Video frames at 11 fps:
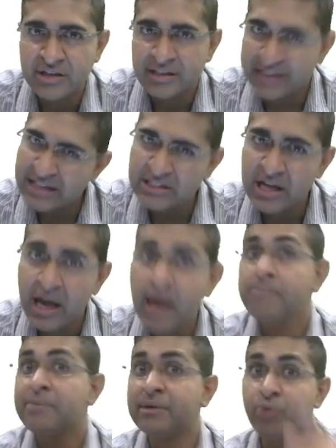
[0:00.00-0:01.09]
Yes,
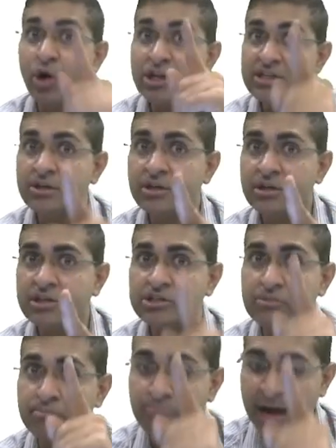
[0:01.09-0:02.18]
but boys and girls,
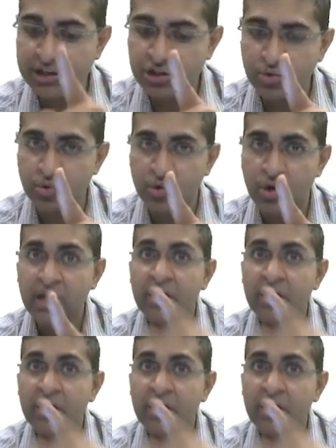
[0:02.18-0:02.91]
mind you,